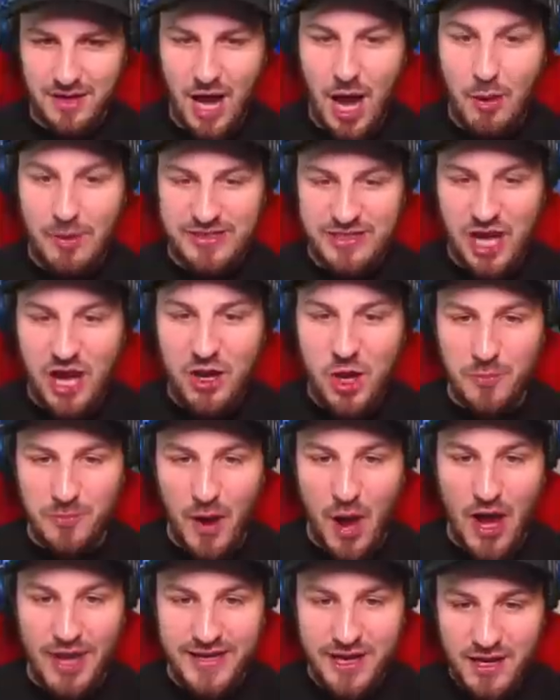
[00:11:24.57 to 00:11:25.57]
Oh, he's got a
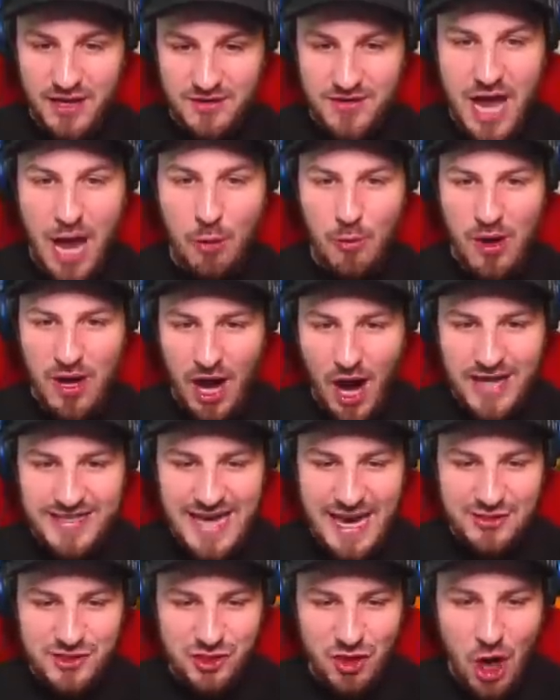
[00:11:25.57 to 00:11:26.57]
boy! No, I
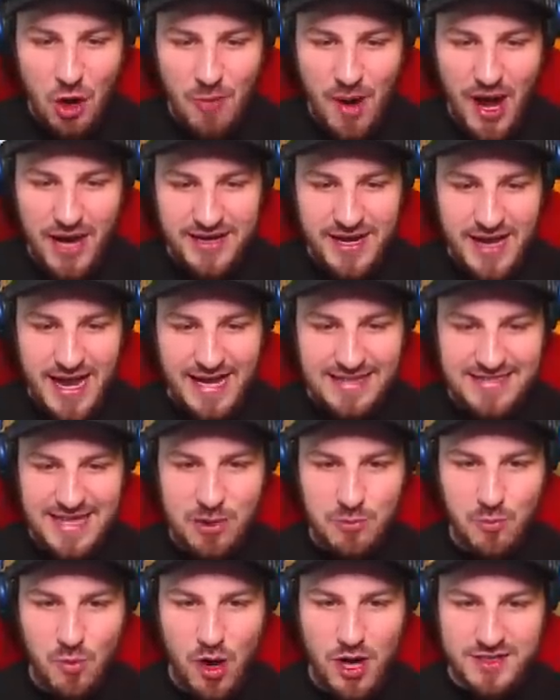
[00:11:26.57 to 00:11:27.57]
got throw mine! It
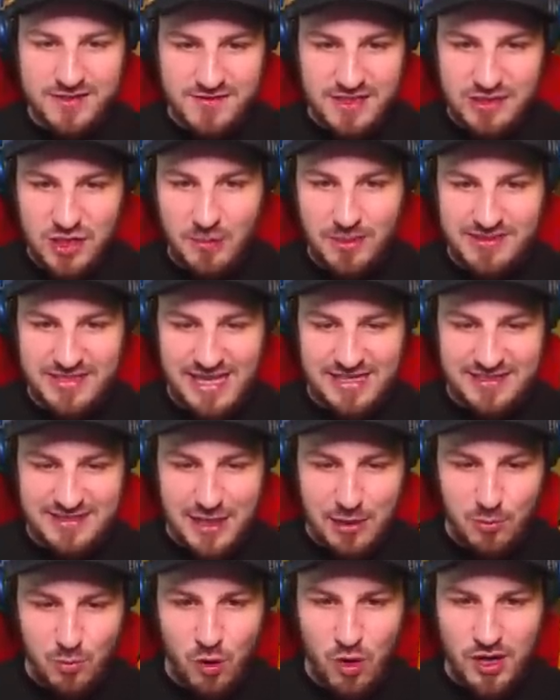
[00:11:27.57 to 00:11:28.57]
didn't work! The double disc
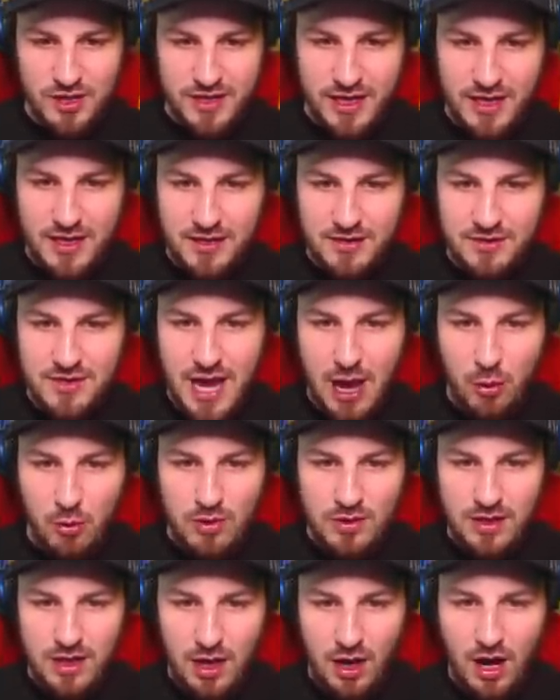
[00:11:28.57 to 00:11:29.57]
didn't work!
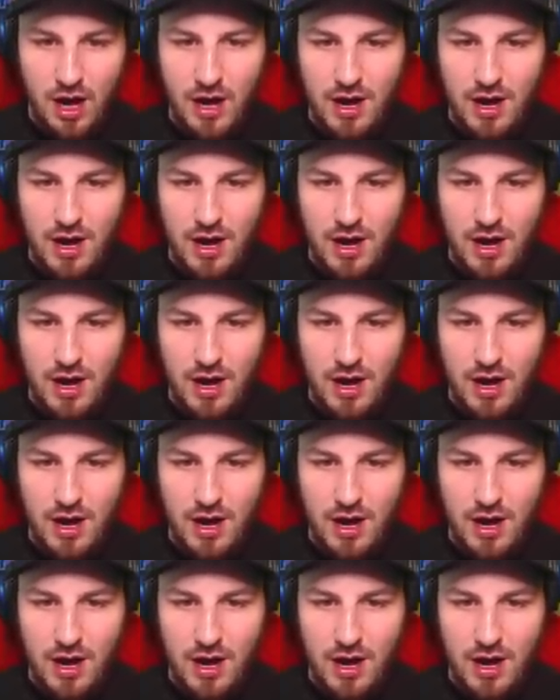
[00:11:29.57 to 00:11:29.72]
No!